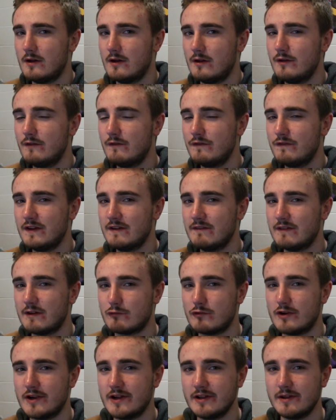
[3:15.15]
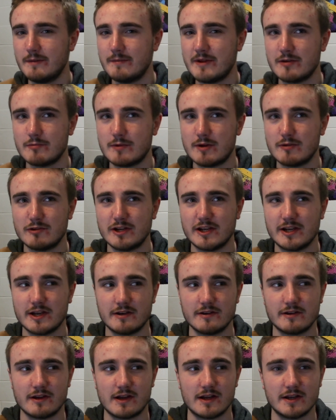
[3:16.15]
Another thing that really made my
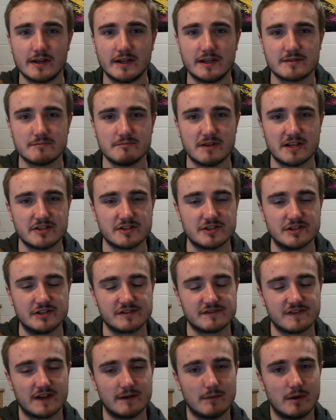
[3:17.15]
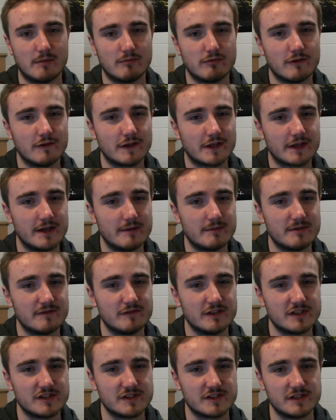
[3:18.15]
weekend I need to mention is that my brother came and
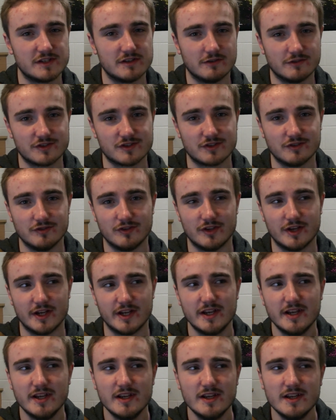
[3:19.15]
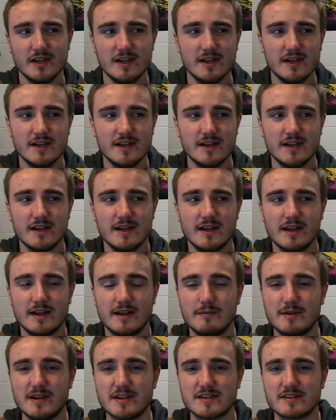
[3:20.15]
visited on Sunday.
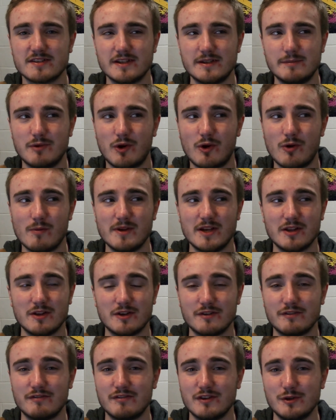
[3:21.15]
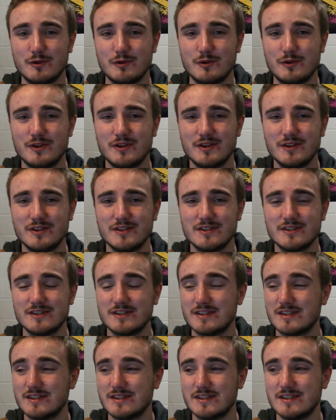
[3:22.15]
He basically bought me a load of food,
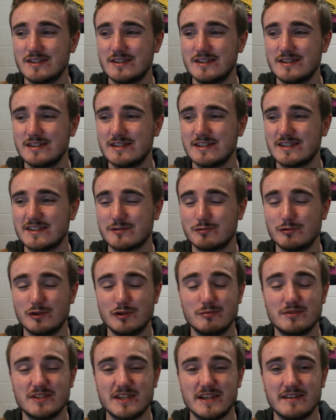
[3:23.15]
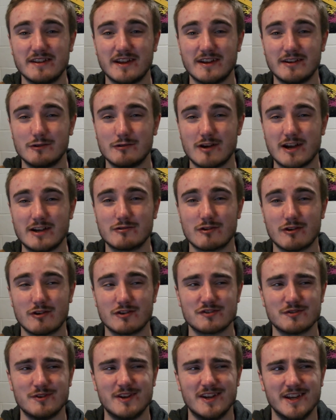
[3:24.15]
swooped in like a Red
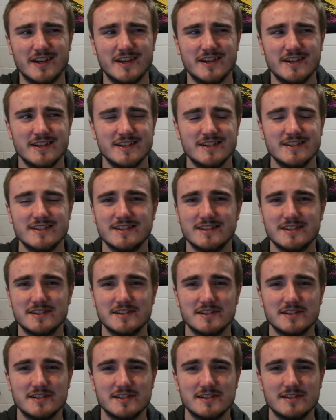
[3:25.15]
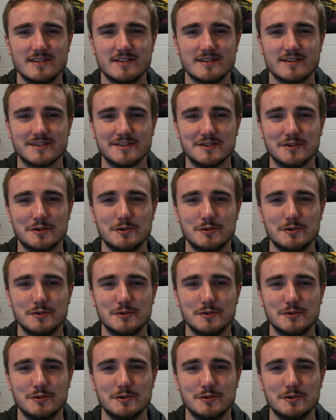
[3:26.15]
Cross really, so